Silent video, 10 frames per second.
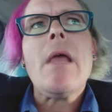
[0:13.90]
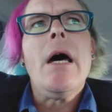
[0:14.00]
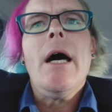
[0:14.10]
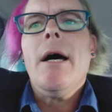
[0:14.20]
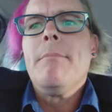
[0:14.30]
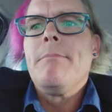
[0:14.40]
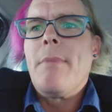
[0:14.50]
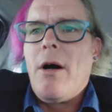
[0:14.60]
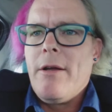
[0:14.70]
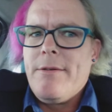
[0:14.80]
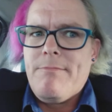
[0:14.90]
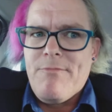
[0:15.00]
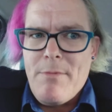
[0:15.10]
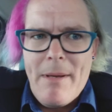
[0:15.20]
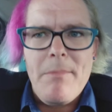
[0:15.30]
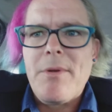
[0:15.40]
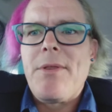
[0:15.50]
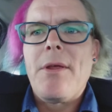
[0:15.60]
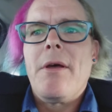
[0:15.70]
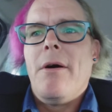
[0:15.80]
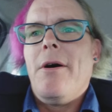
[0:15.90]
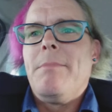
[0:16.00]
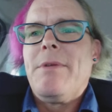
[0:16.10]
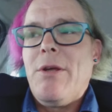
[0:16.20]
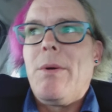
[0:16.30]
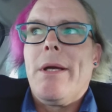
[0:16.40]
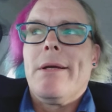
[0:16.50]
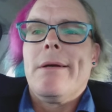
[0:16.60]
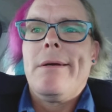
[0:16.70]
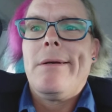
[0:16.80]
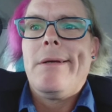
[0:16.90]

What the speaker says: I remembered that I'm doing.